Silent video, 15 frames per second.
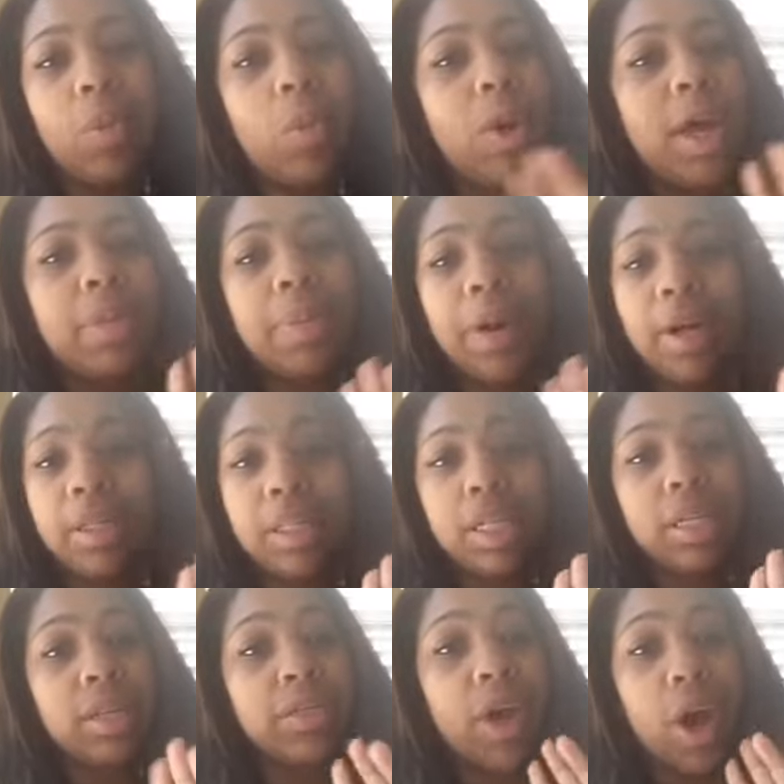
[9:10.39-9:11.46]
One
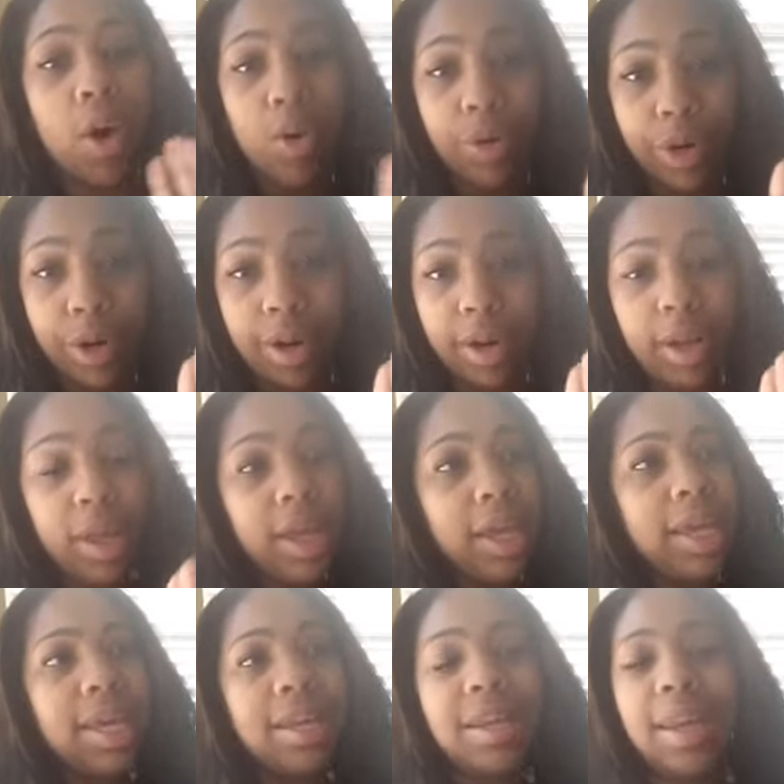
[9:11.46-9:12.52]
person, the owner,
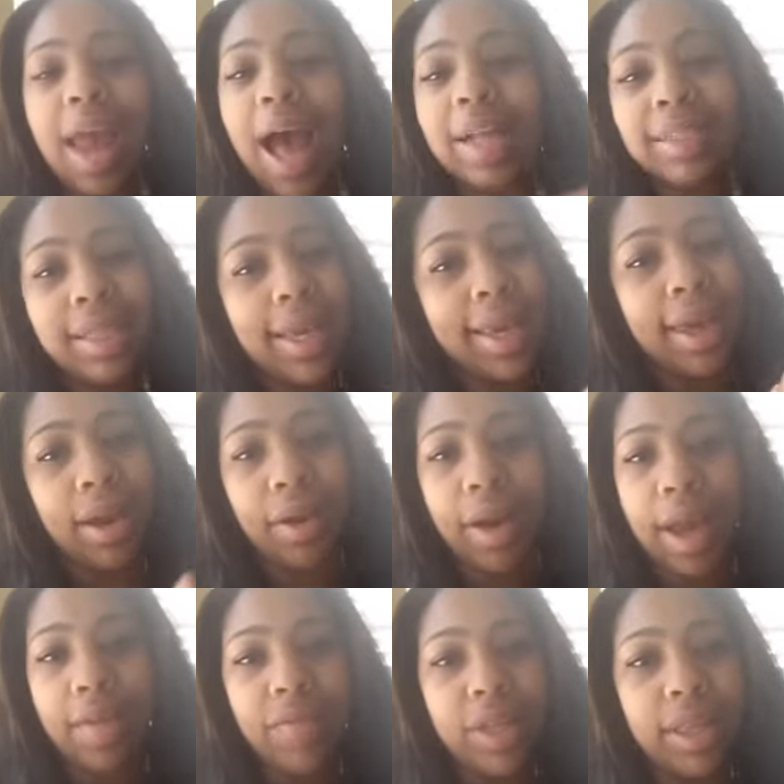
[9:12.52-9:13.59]
cannot take care
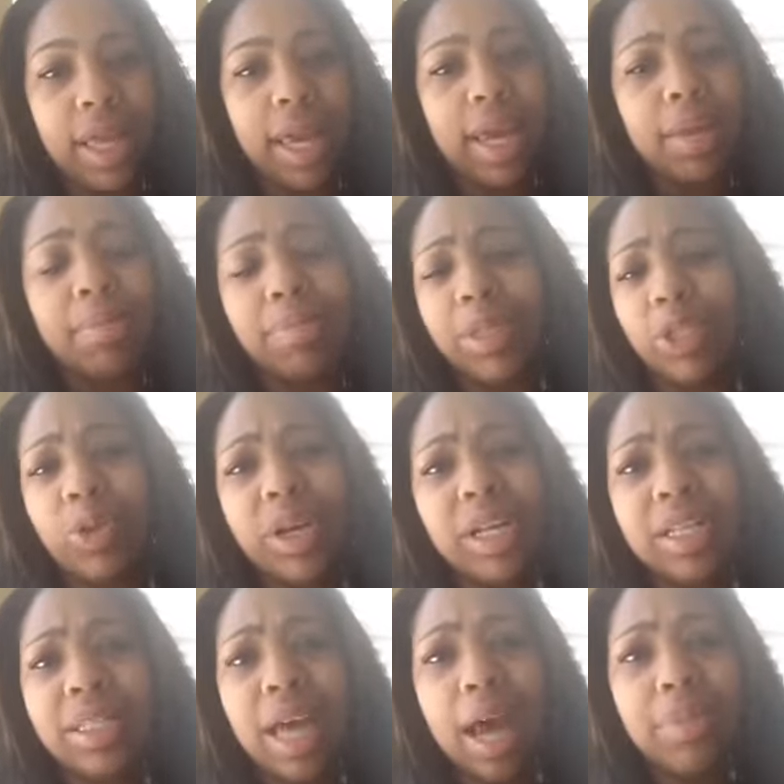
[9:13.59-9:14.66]
of everything. And
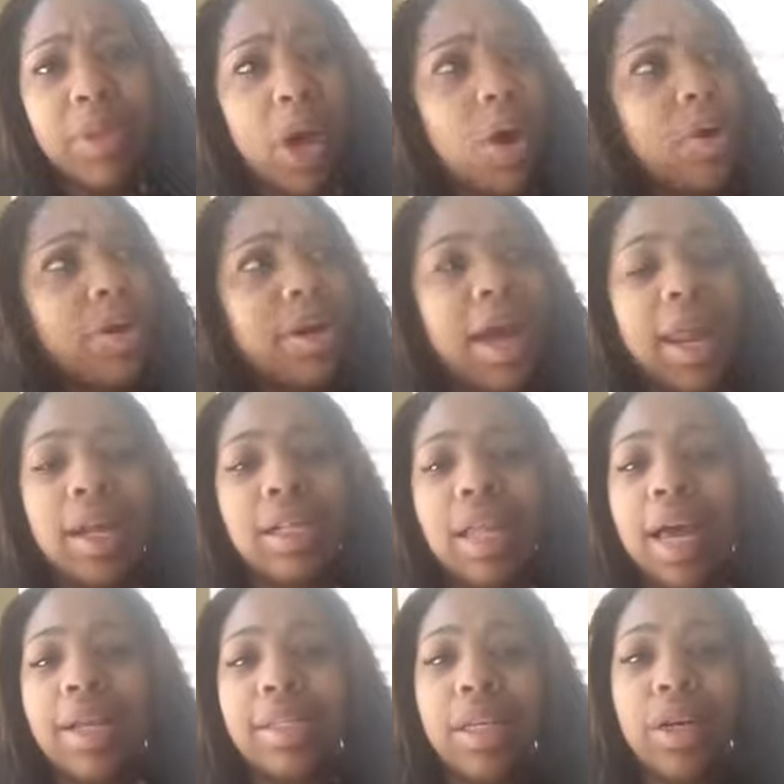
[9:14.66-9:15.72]
majority of the time, the owner got a
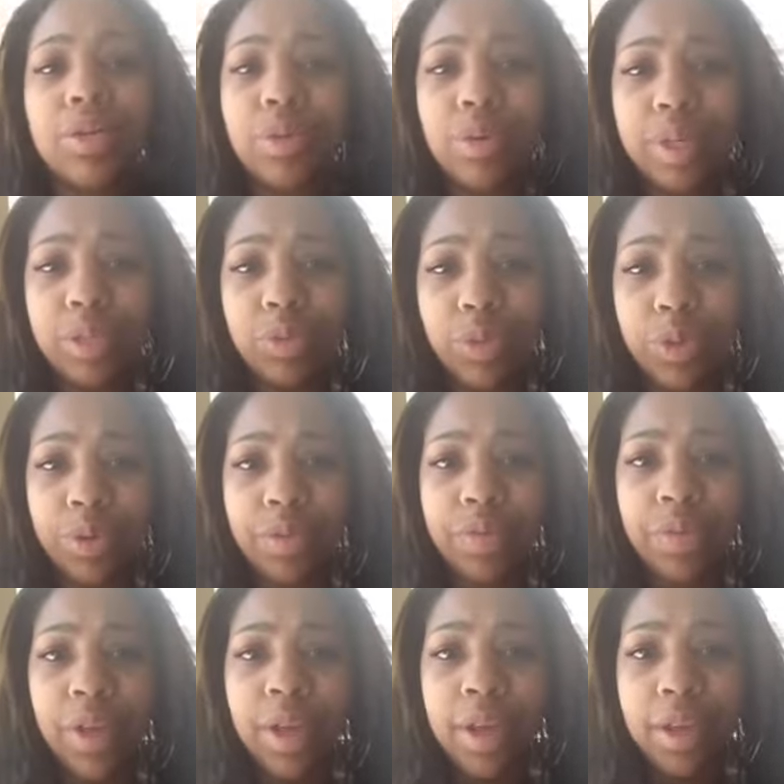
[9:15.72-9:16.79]
clientele through this
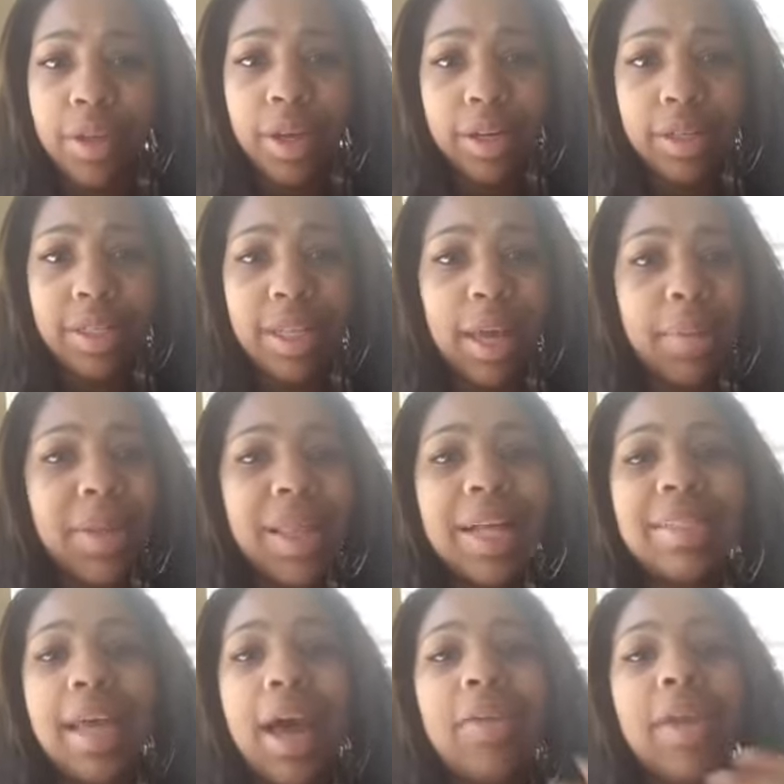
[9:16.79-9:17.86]
roof. You understand me?
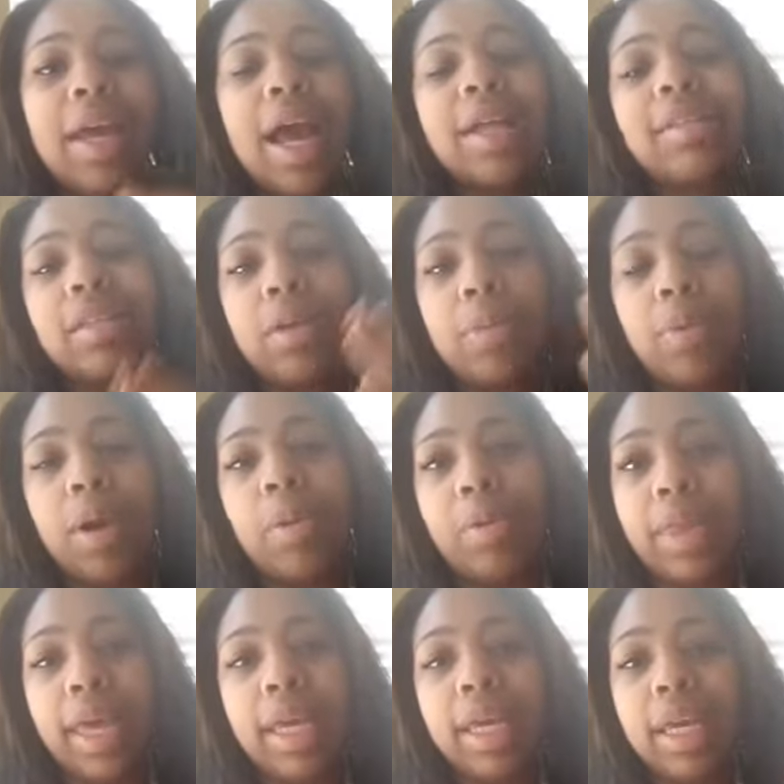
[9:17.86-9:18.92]
That's how they got to the point
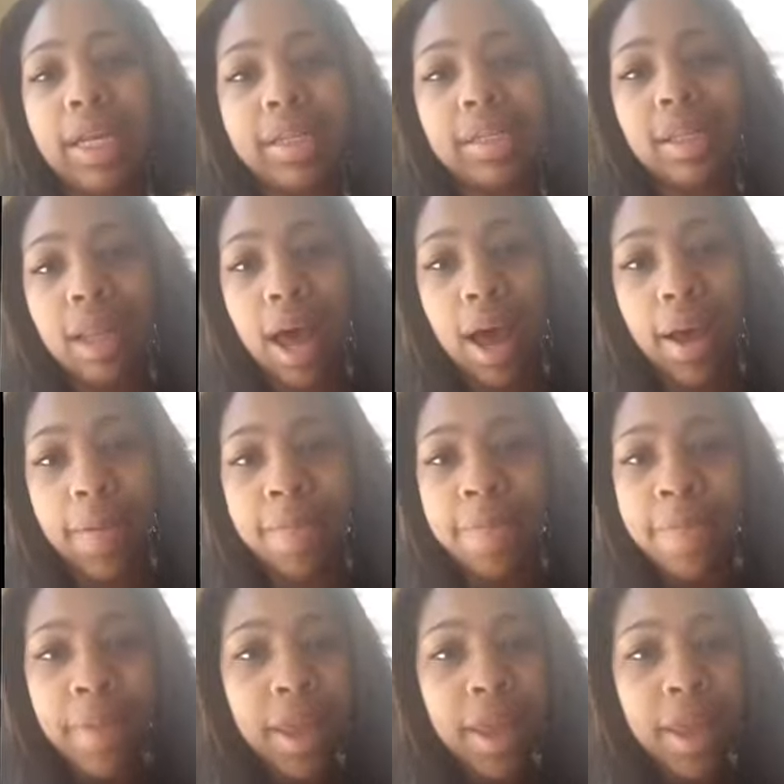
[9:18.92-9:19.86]
where they can get a salon.